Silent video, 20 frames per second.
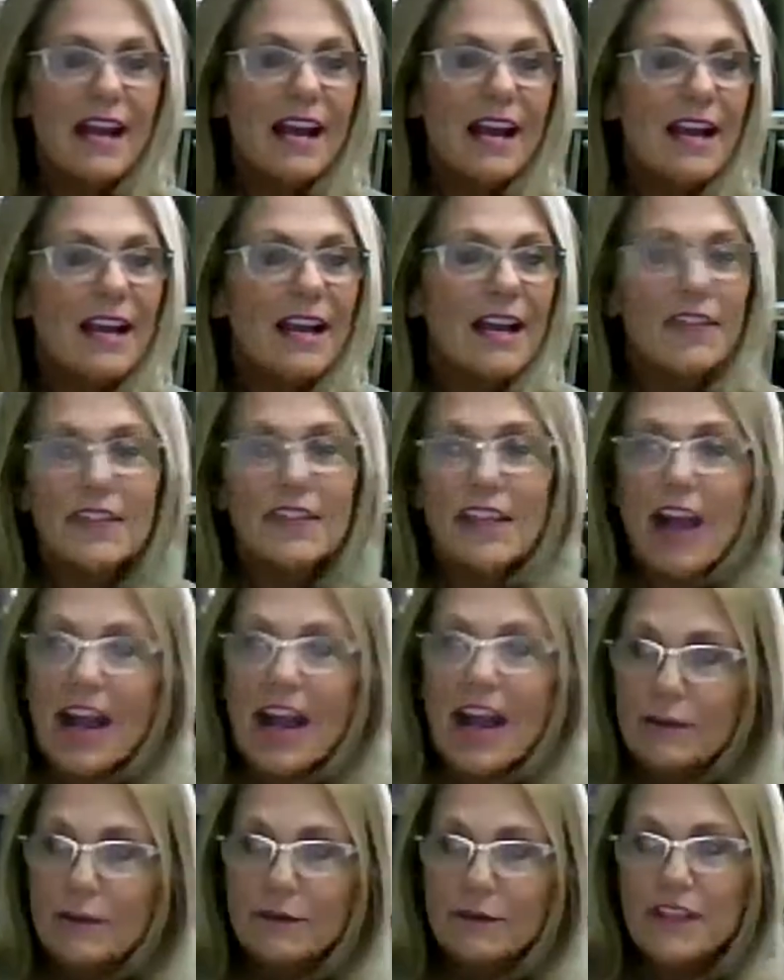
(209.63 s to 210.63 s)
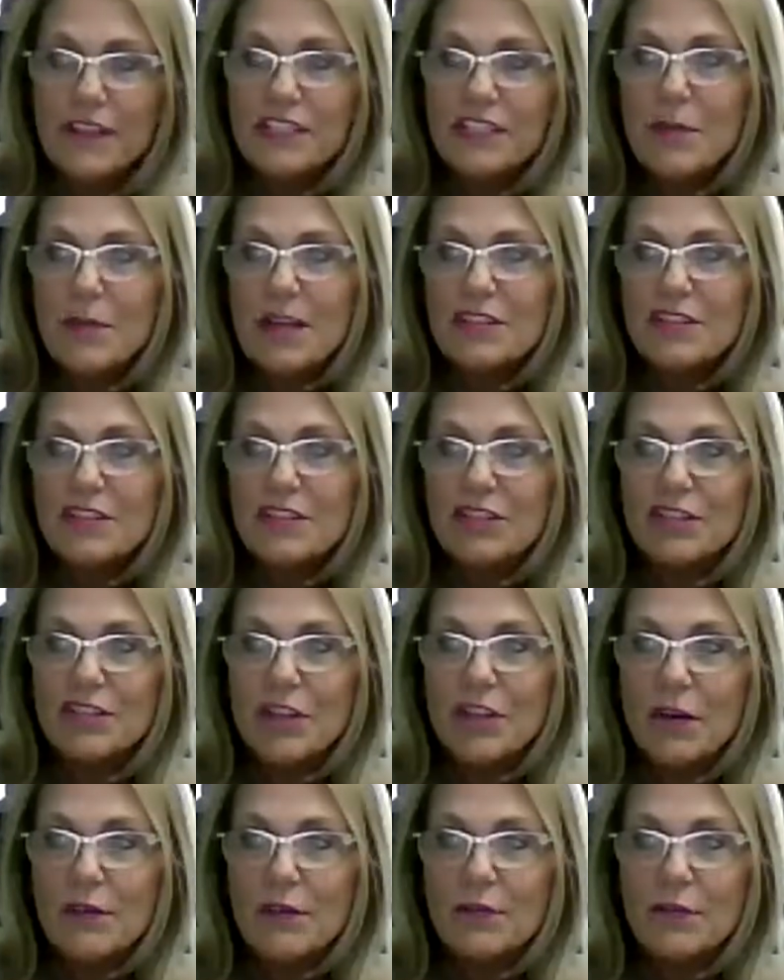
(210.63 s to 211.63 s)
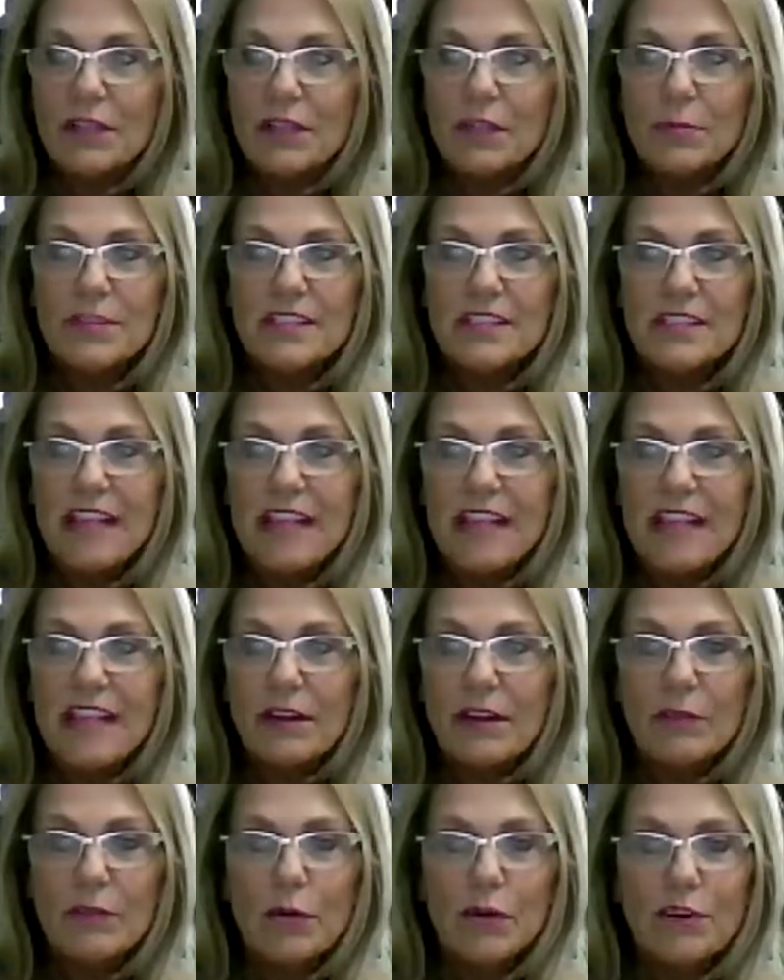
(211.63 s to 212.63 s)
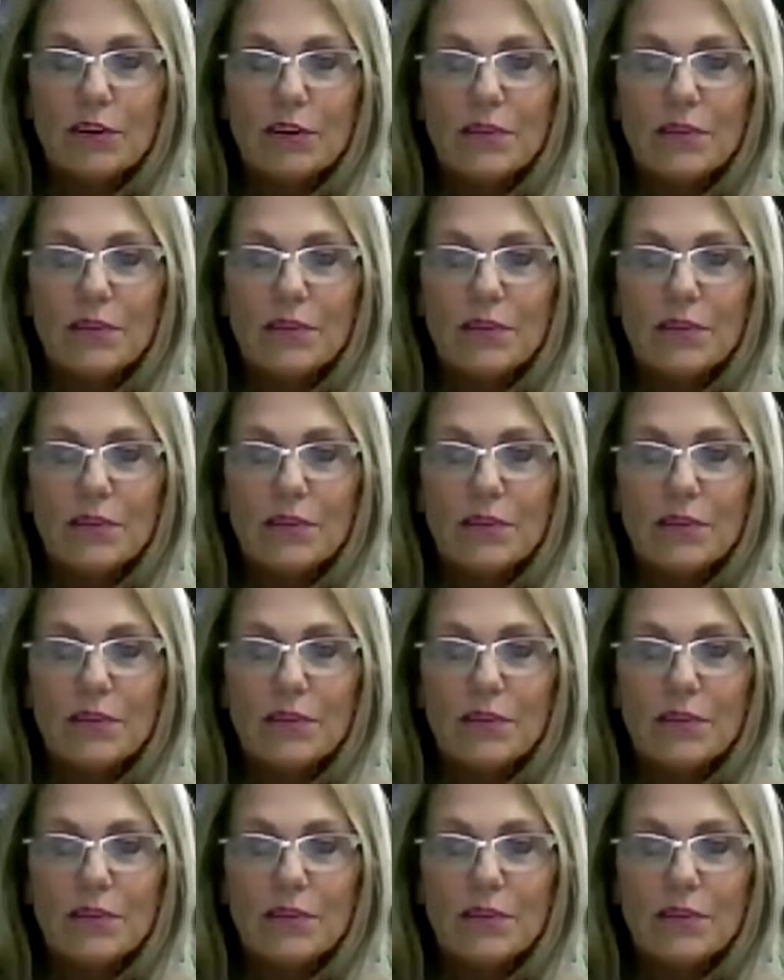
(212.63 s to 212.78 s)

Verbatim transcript: uh, the guy who fixed my stove when it was out of order,